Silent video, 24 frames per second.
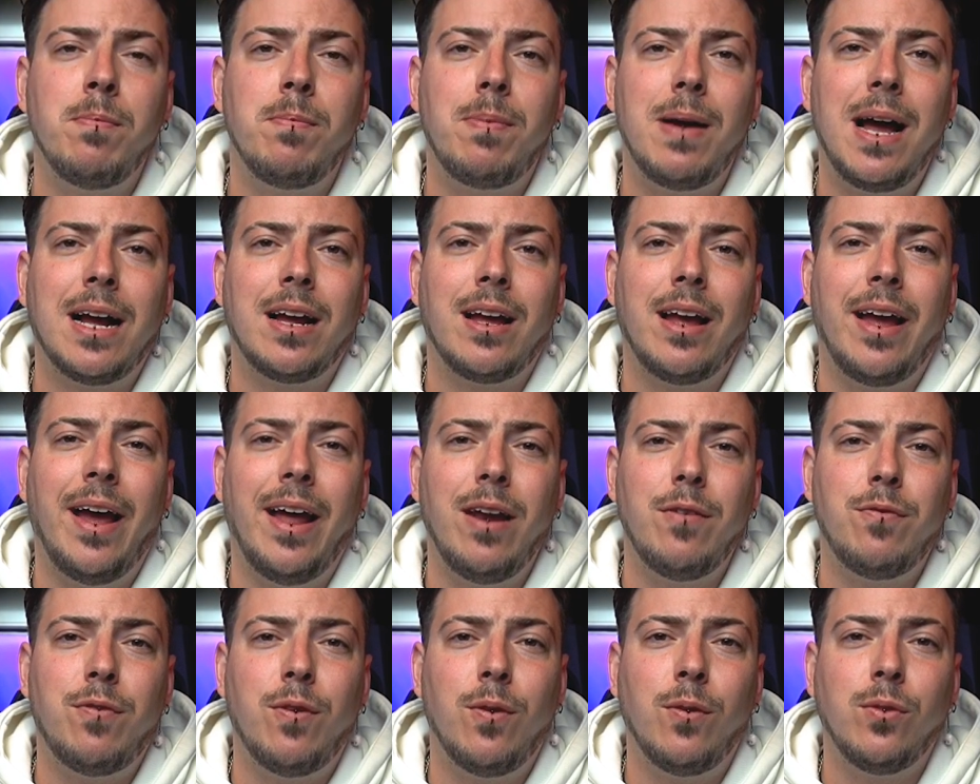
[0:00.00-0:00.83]
back
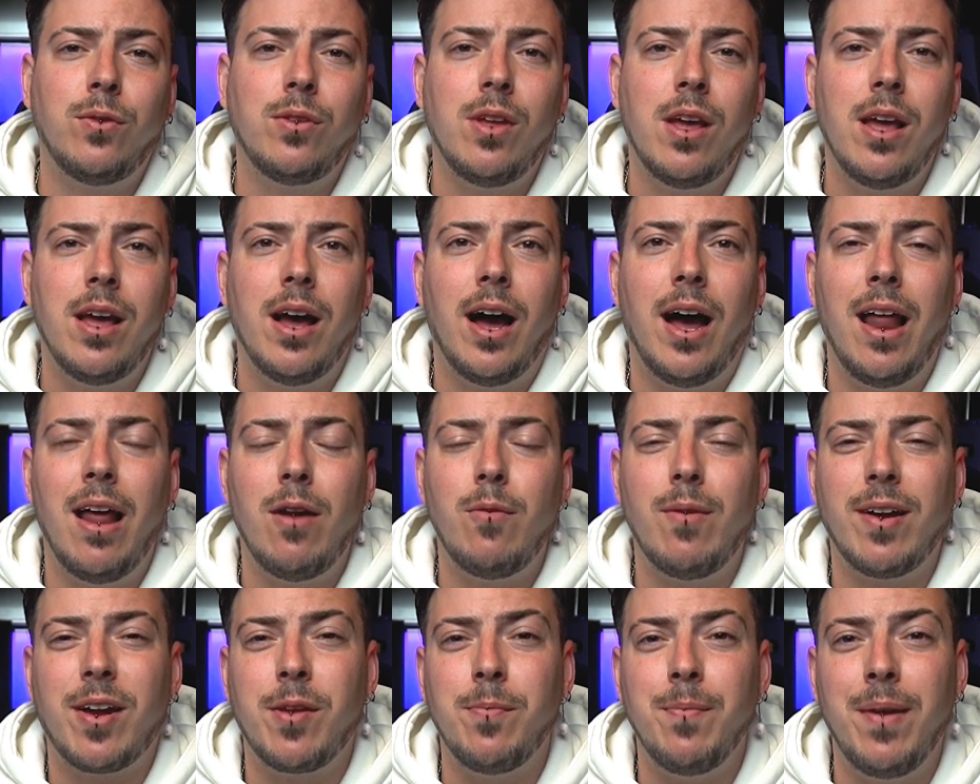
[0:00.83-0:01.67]
headphones, and I
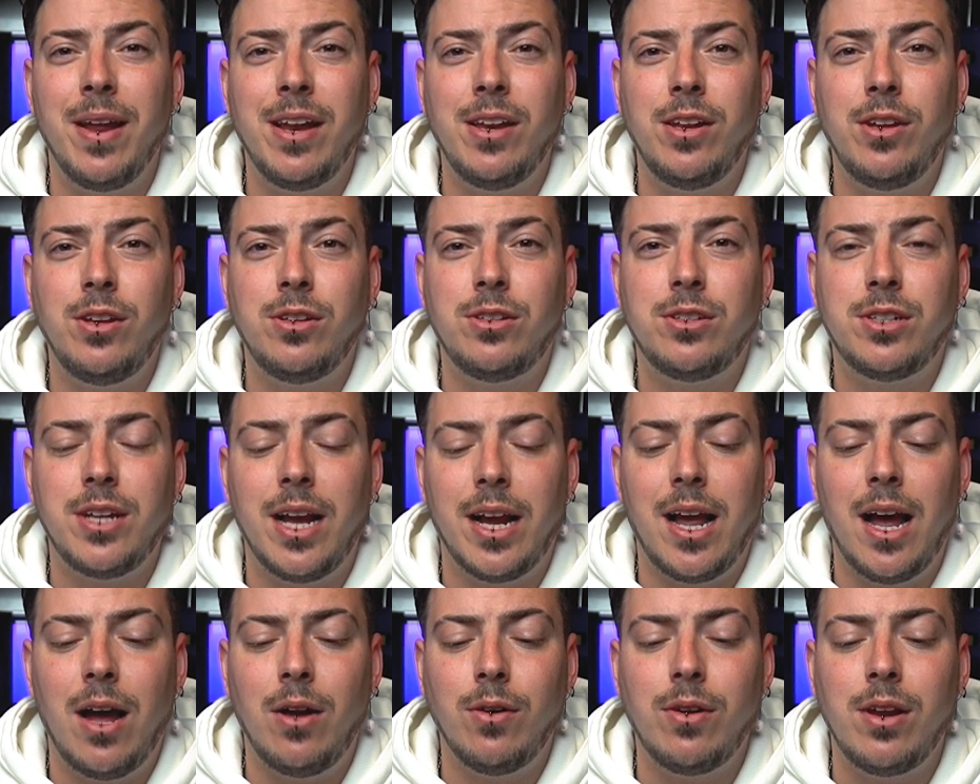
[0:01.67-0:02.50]
recommend you
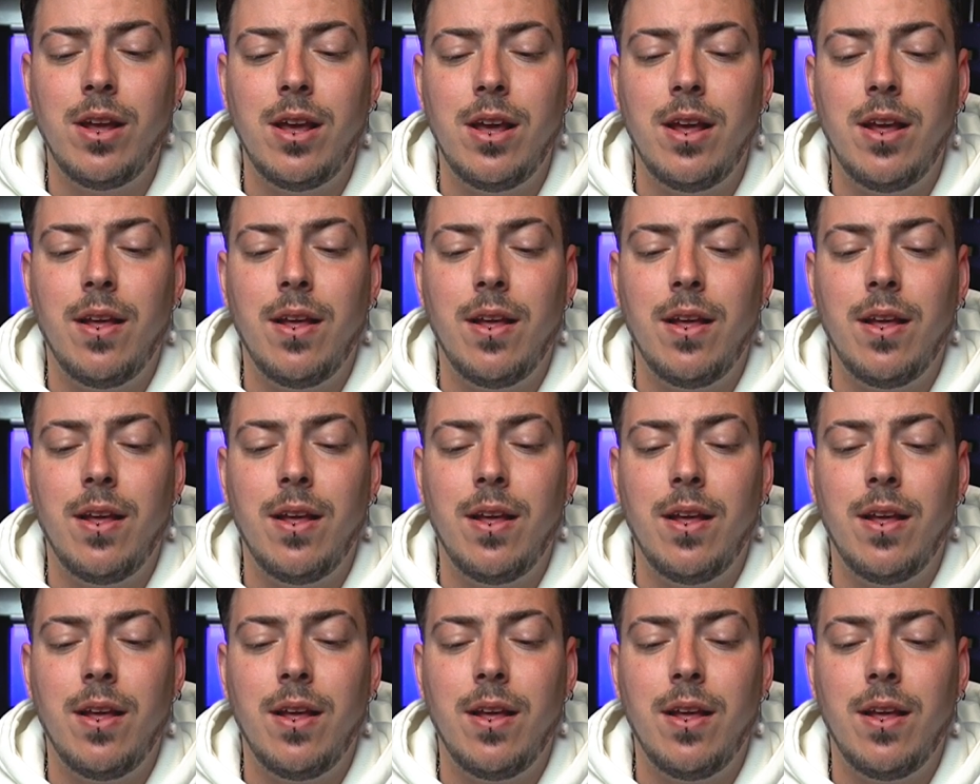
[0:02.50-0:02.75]
check out